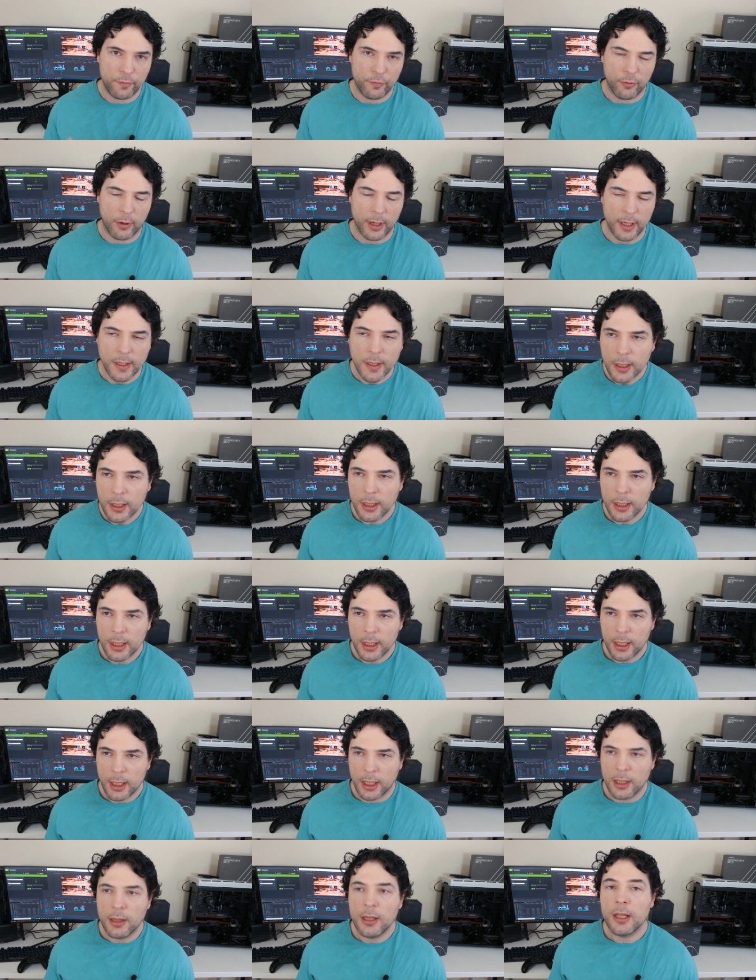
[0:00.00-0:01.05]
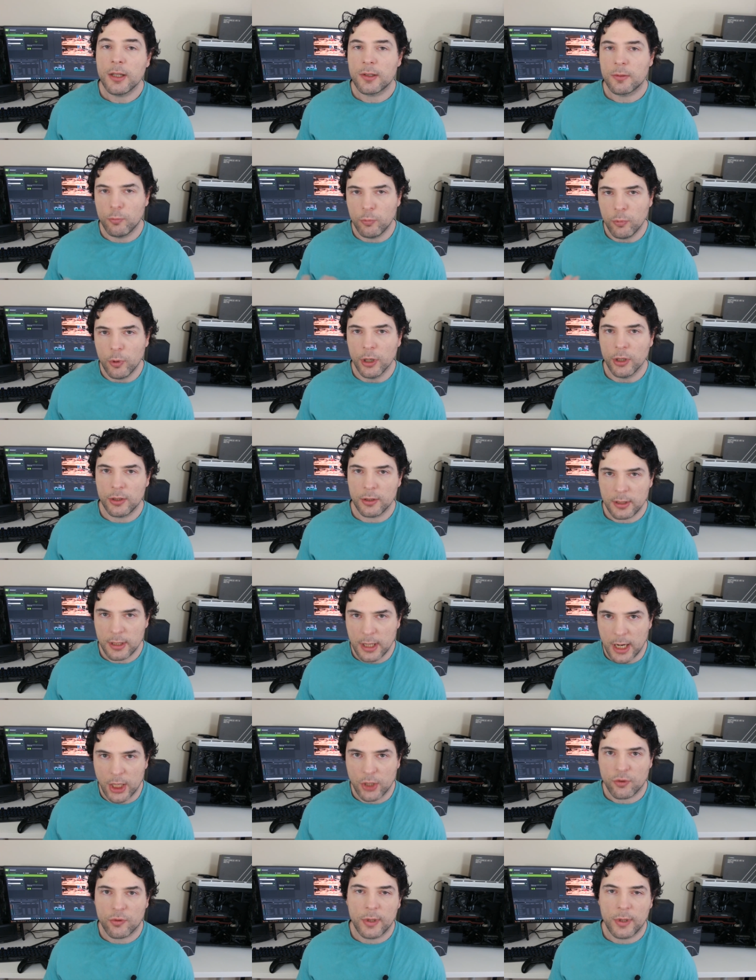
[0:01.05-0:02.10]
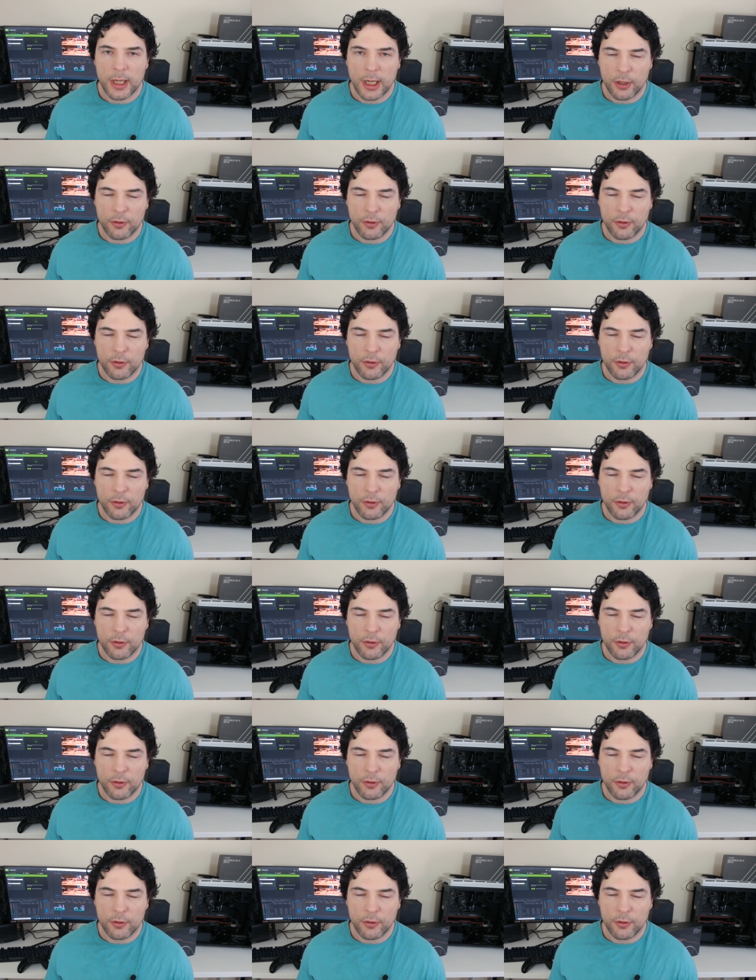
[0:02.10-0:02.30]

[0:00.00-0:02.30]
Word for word: 3, and this would naturally